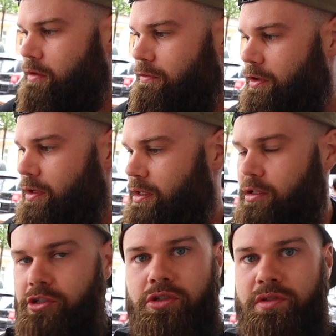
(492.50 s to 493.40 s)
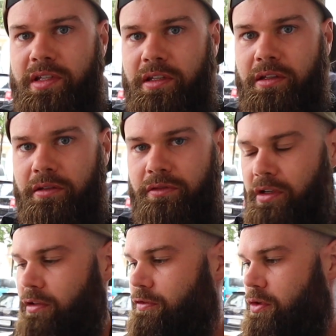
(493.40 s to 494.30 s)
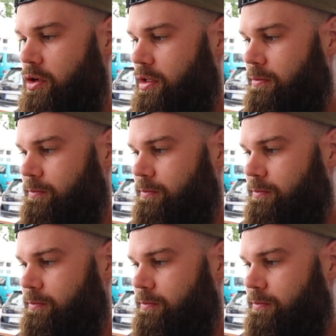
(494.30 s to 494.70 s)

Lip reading: Very juicy, very fruity.